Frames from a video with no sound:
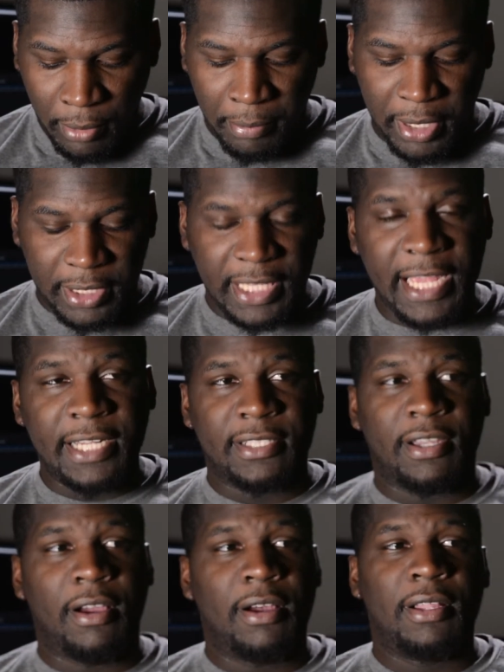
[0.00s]
But that is
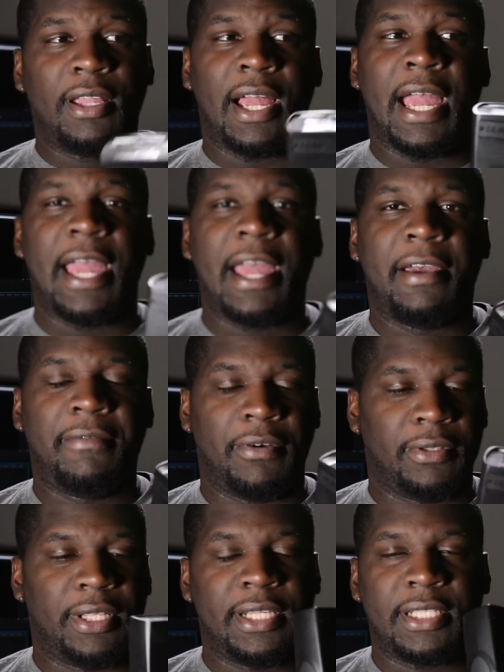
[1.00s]
all I have
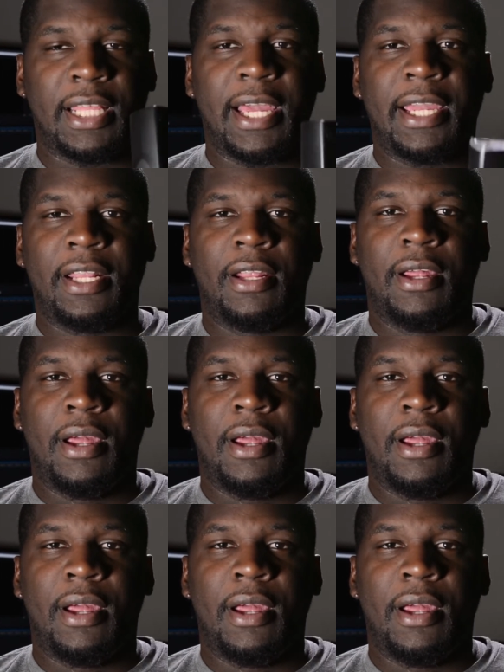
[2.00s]
on this light.